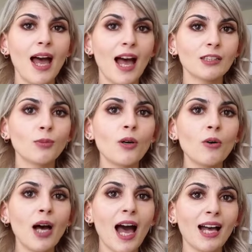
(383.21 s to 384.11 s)
as
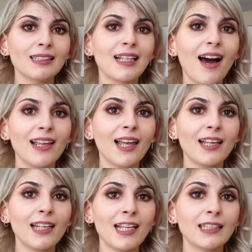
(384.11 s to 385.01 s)
well as
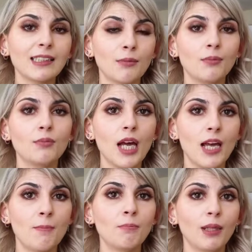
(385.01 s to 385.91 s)
highlighting some
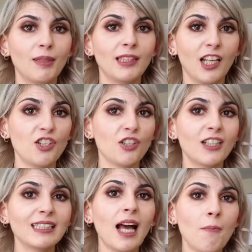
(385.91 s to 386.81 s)
implementation
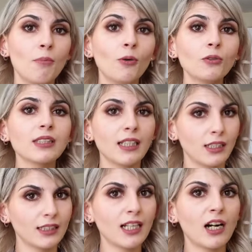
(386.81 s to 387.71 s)
examples
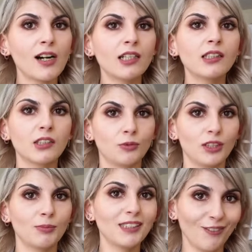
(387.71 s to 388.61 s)
that are industry
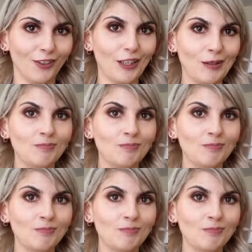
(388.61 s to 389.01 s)
specific.